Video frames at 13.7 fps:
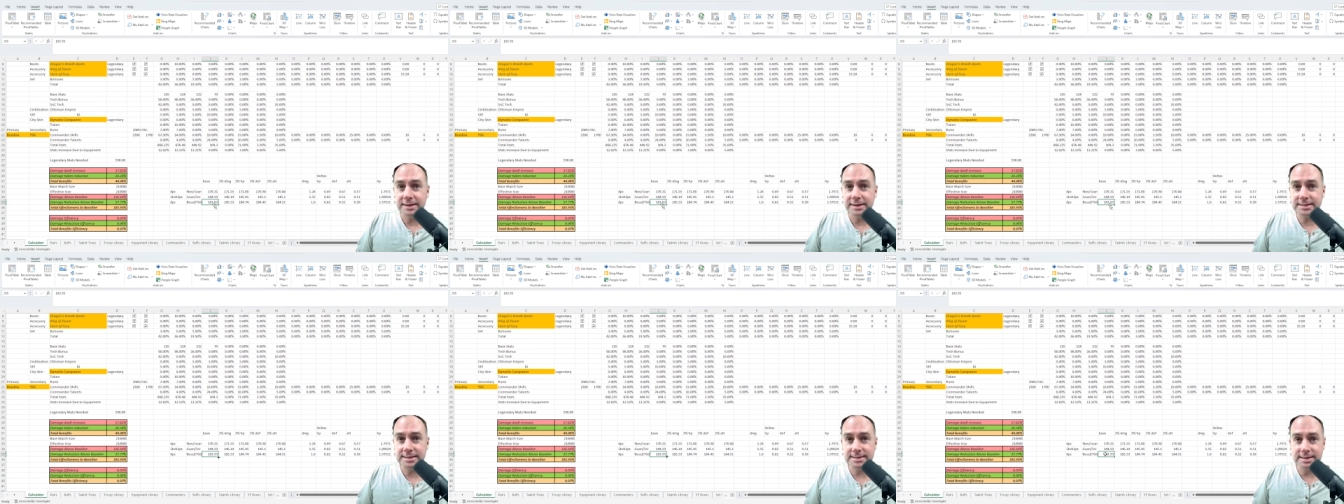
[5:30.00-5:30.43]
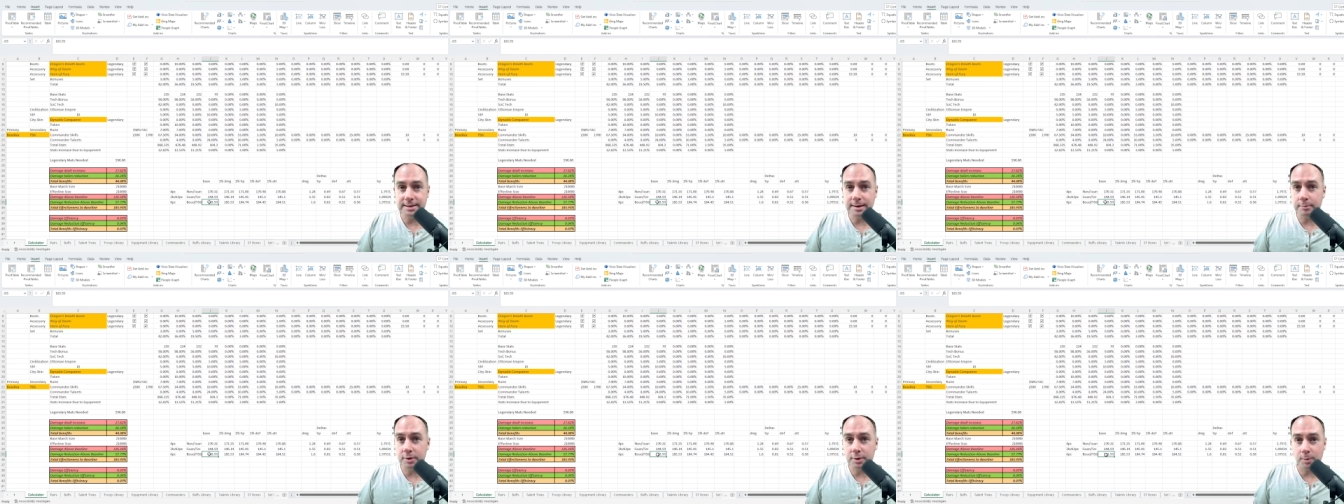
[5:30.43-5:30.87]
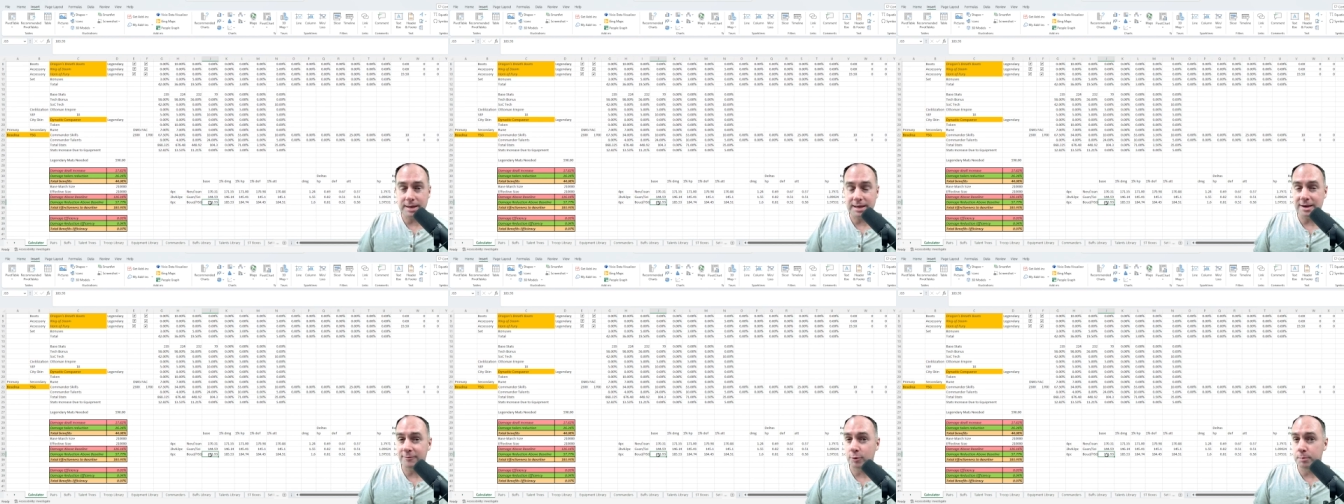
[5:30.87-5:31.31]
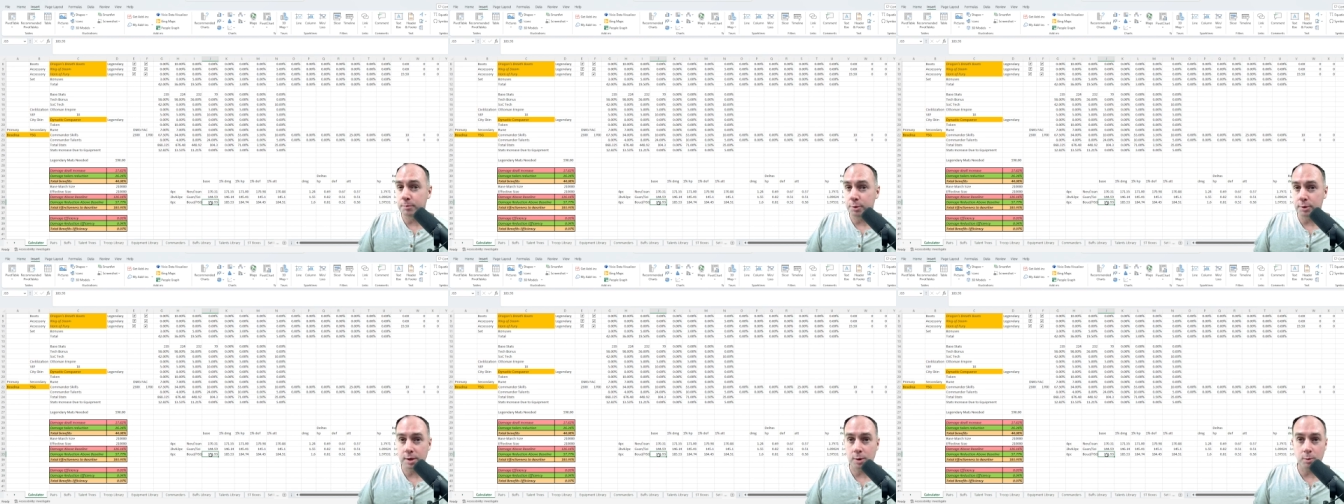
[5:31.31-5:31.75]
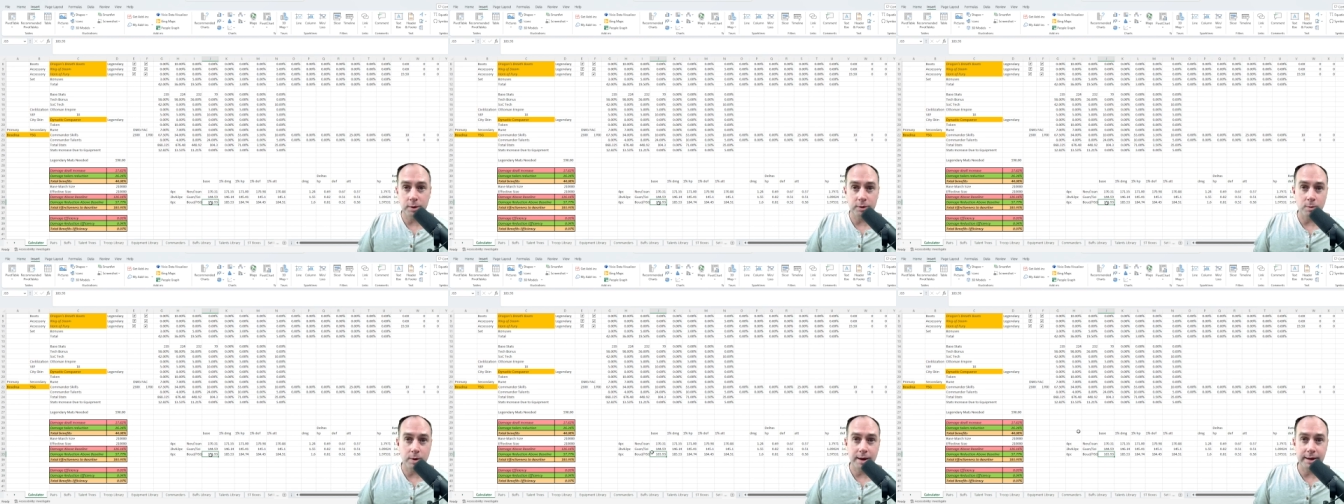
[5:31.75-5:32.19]
this is the number that we get for Boudica
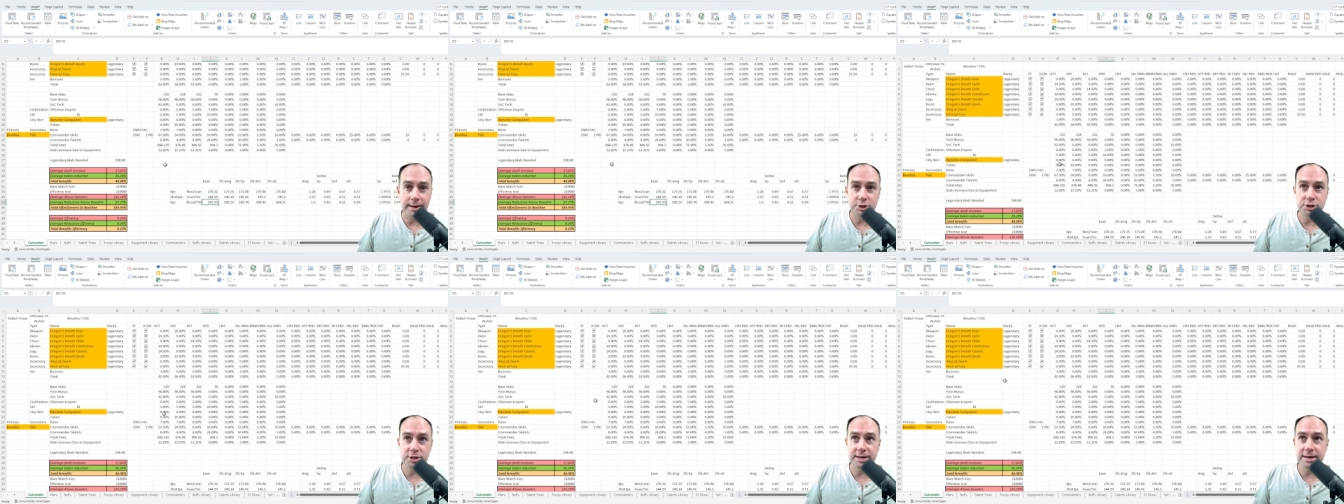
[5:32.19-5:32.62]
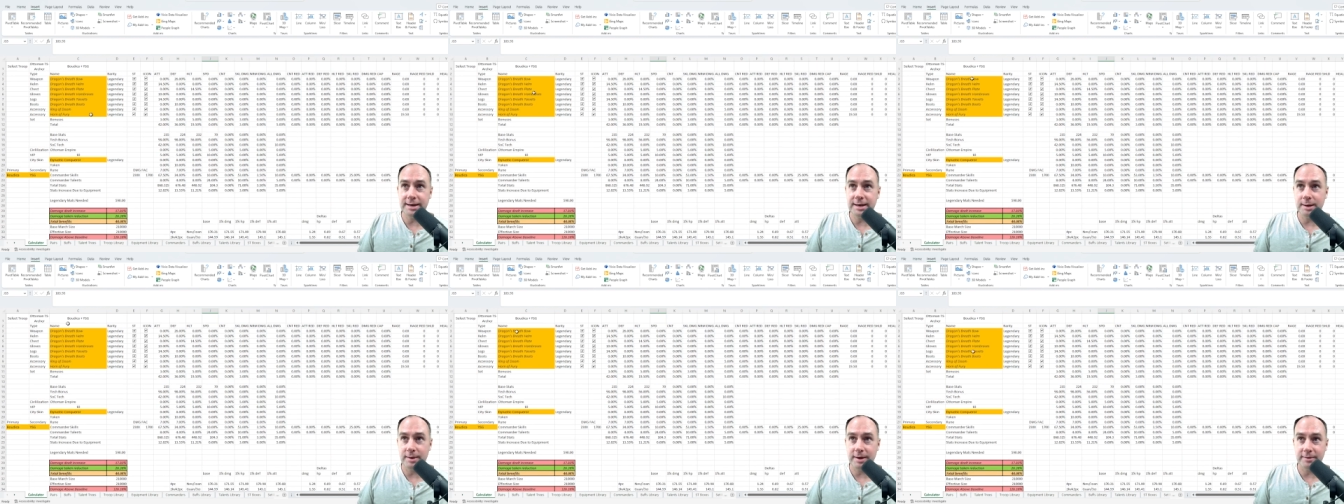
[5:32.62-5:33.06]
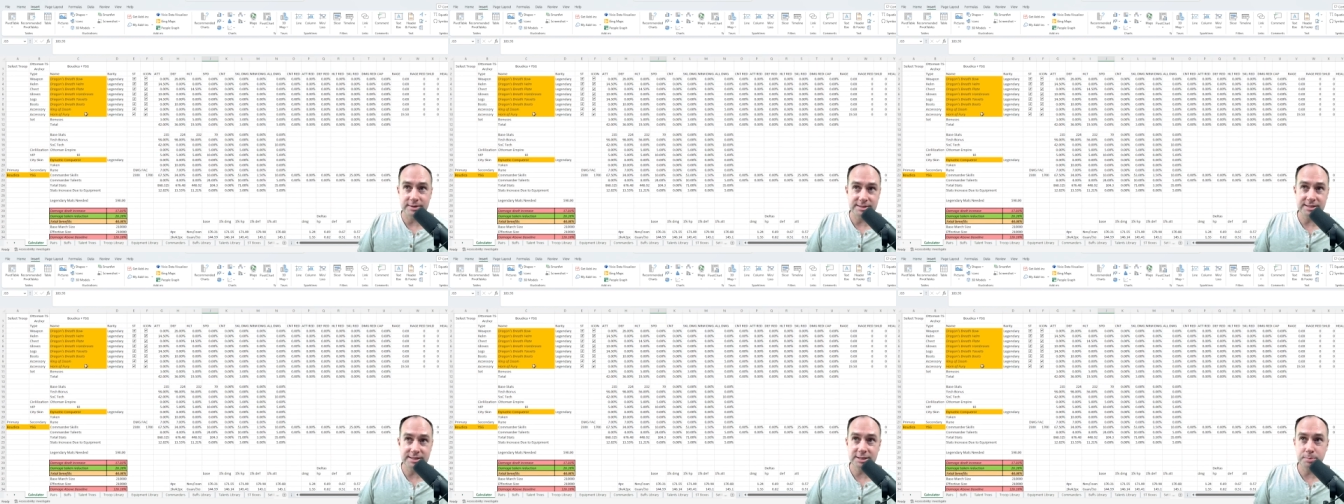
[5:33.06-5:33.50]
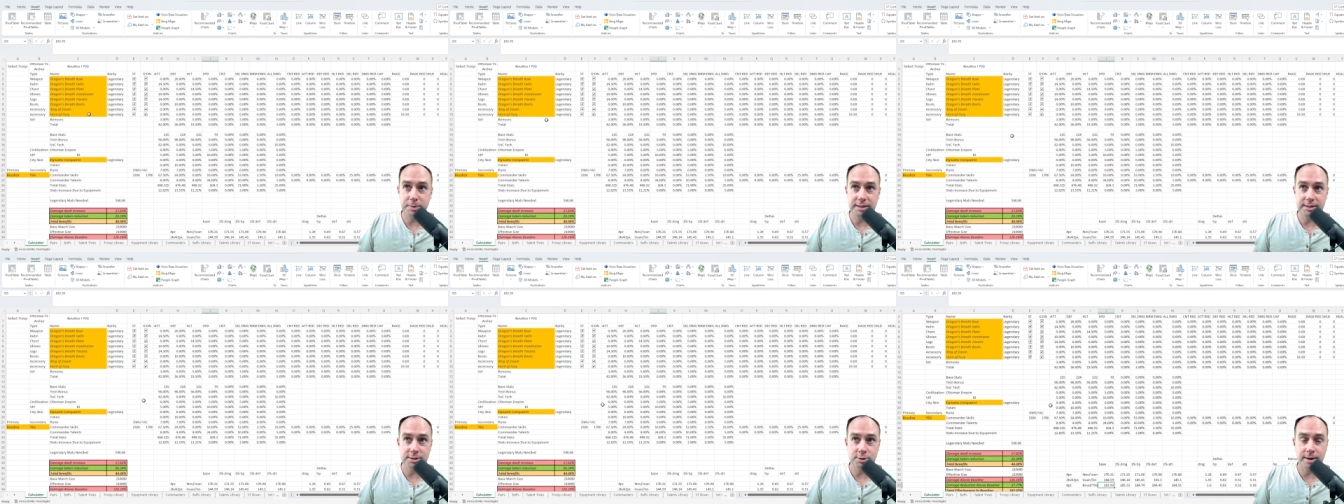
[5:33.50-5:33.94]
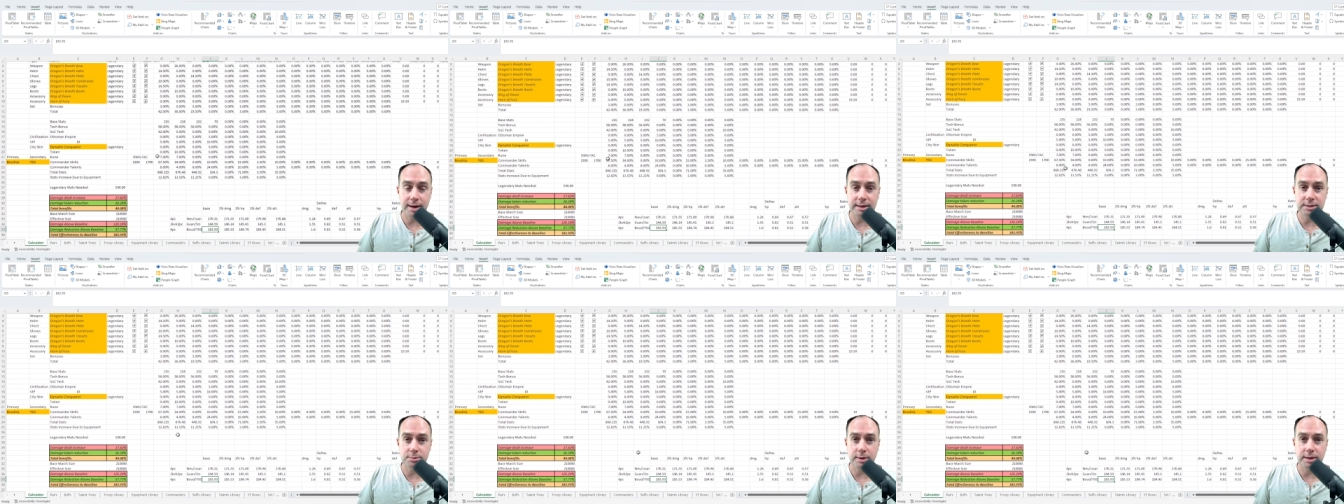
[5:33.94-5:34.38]
with YSG. Again, we have the six-piece
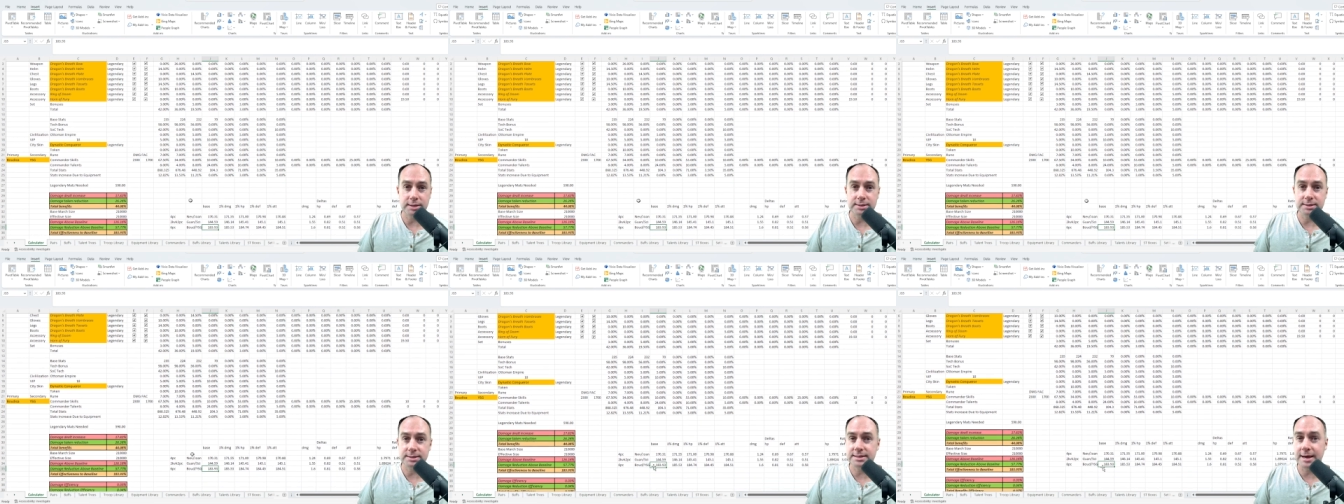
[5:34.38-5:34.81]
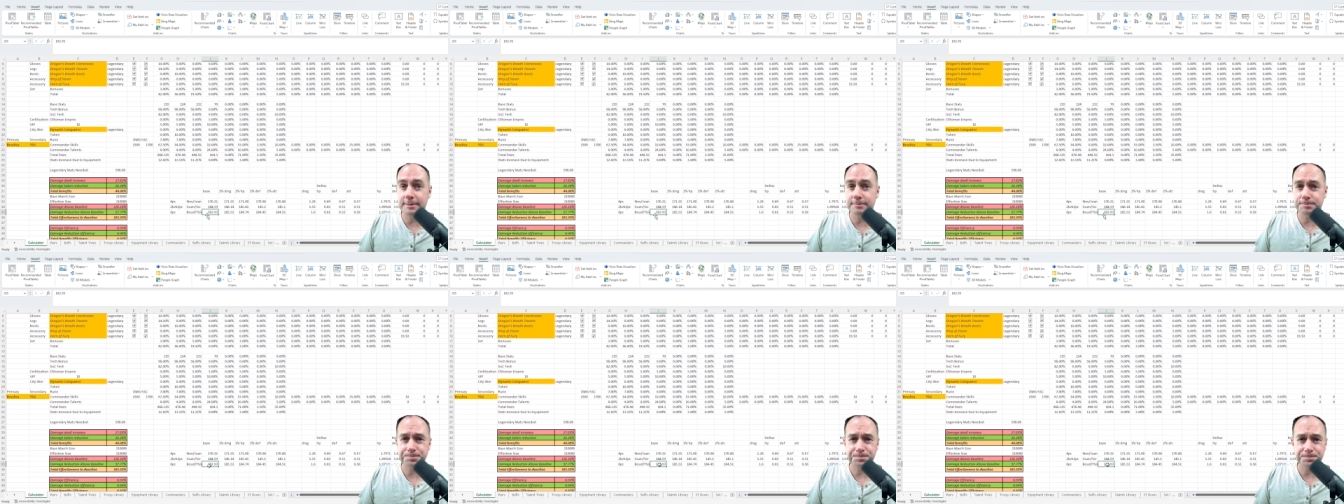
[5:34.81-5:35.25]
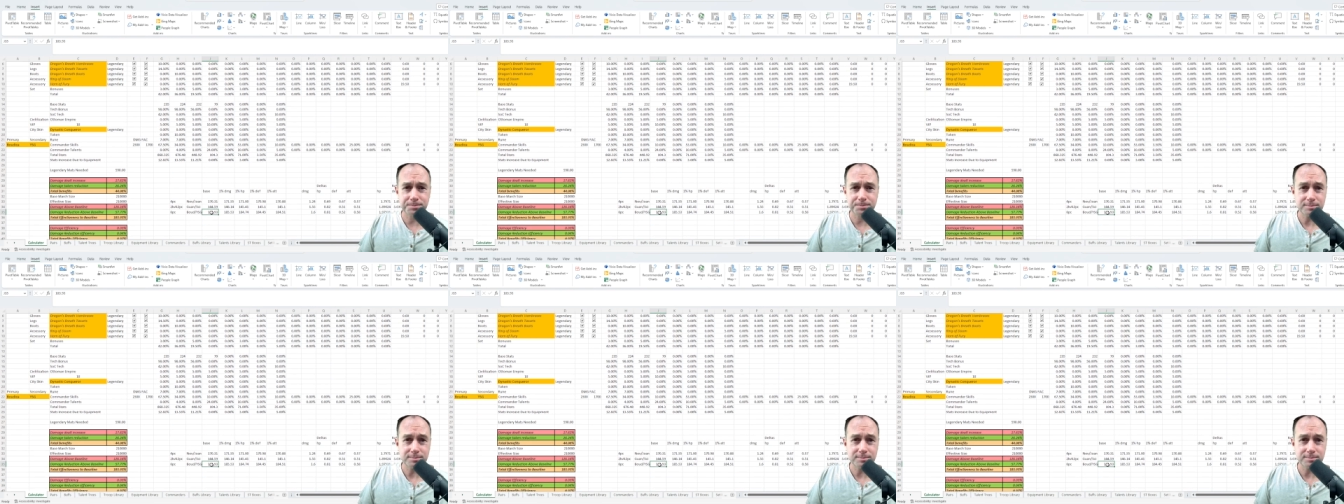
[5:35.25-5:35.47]
Dragon's Breath set.